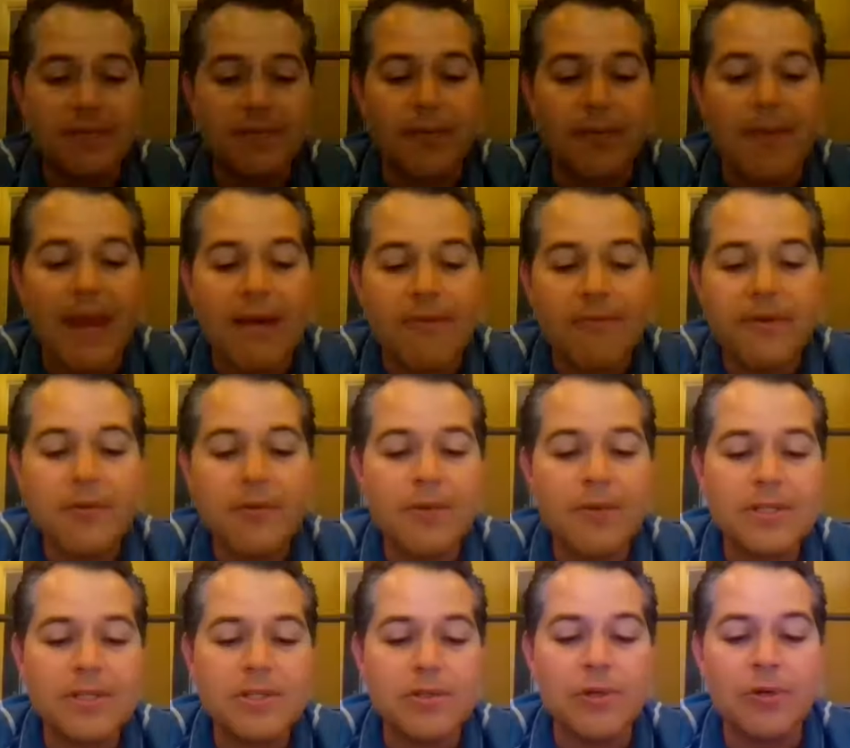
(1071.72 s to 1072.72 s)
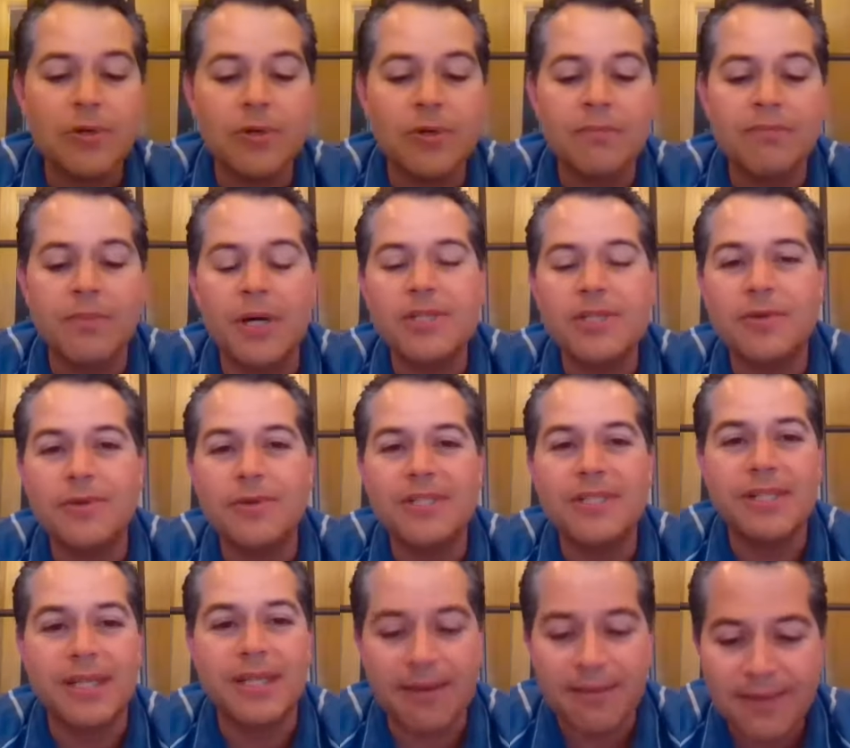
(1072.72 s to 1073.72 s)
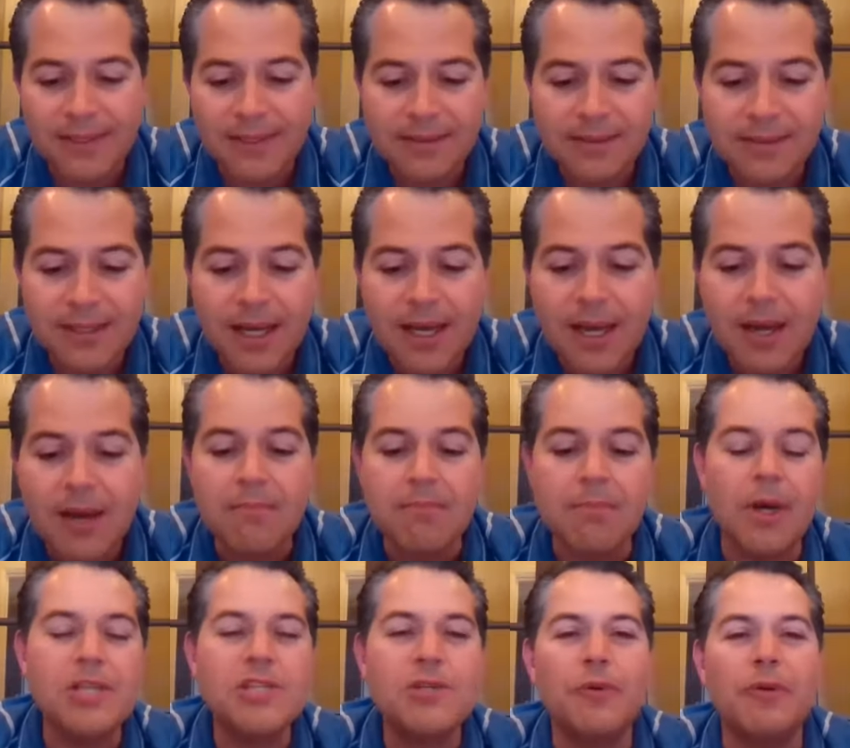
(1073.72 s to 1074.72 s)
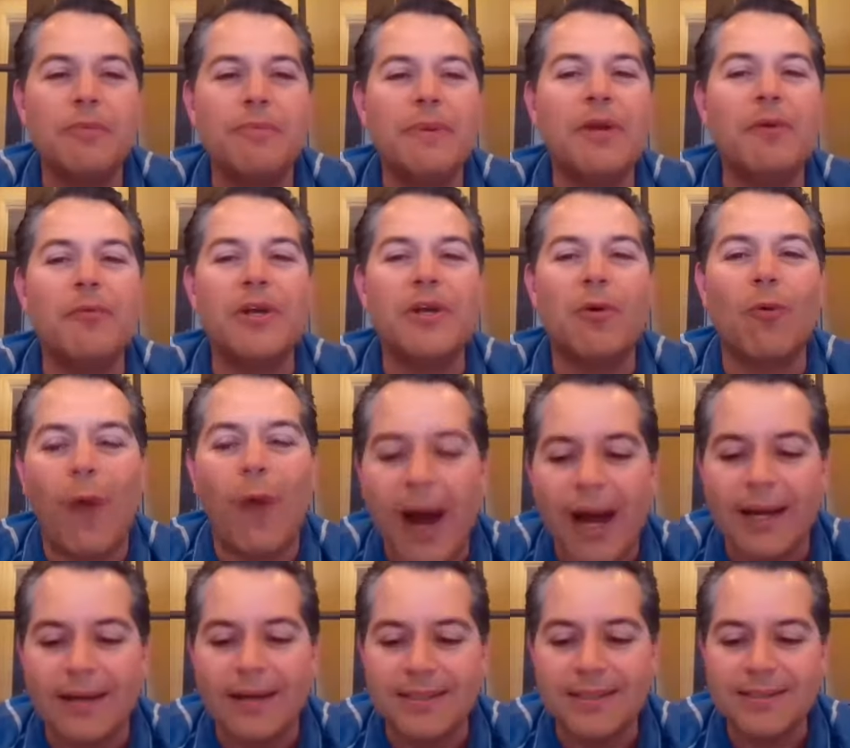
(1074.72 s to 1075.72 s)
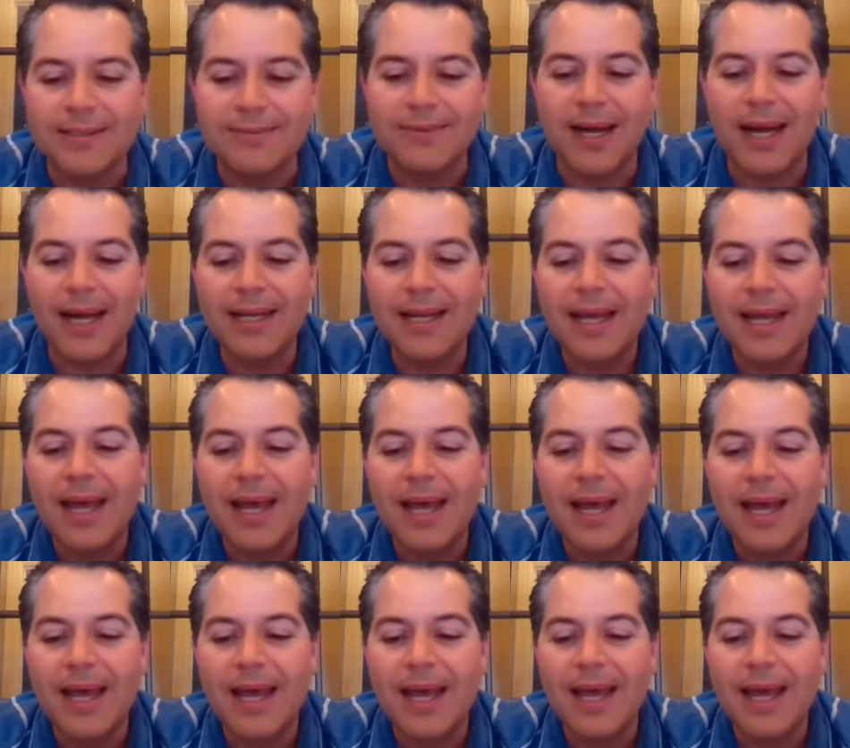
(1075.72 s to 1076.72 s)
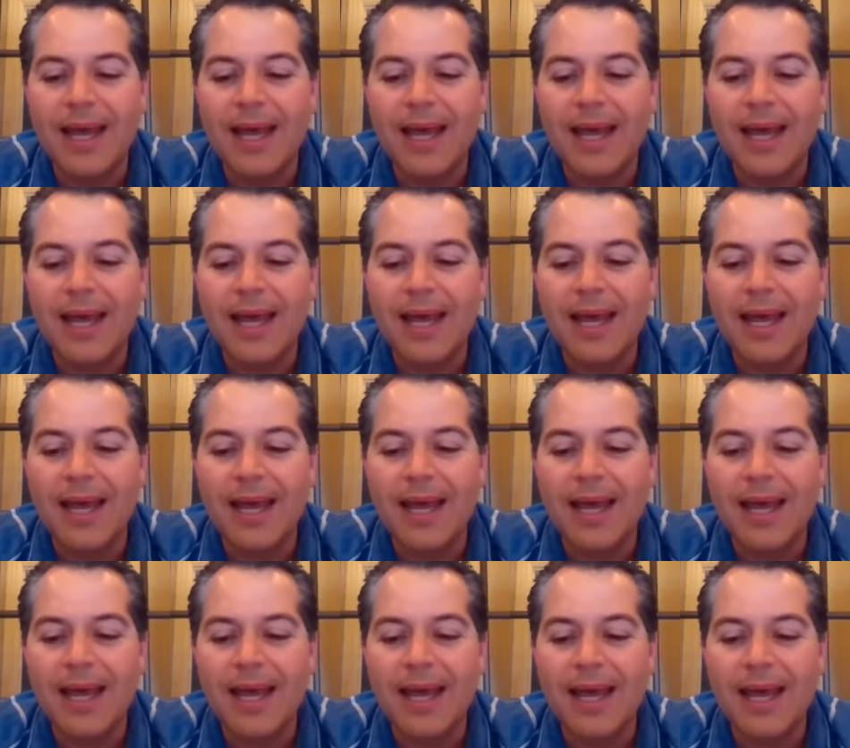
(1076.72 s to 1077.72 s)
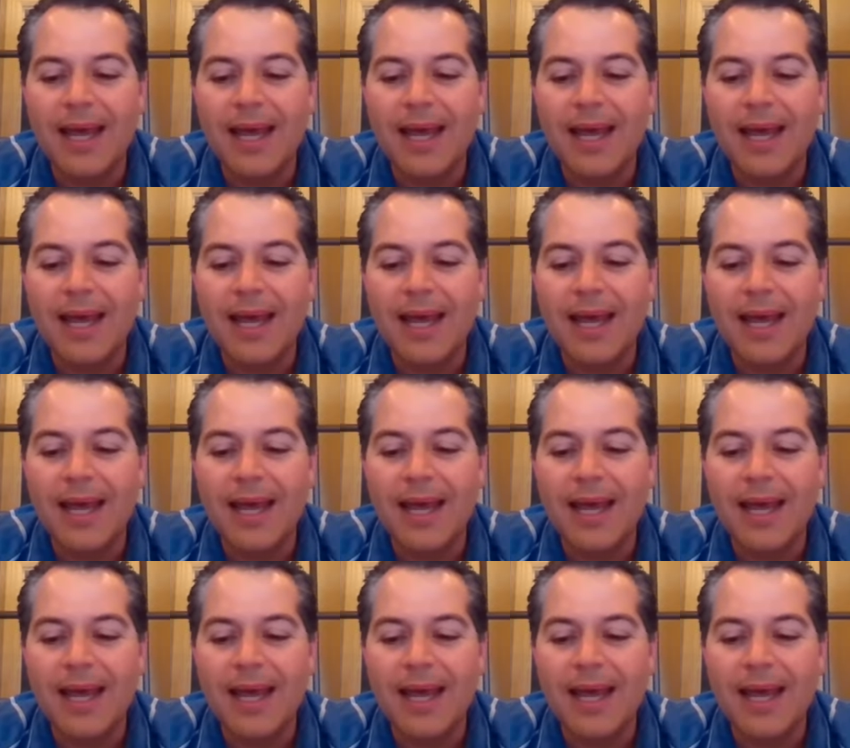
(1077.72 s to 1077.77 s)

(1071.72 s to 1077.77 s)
from everyone to whom much was given, much will be required, right? And from the one to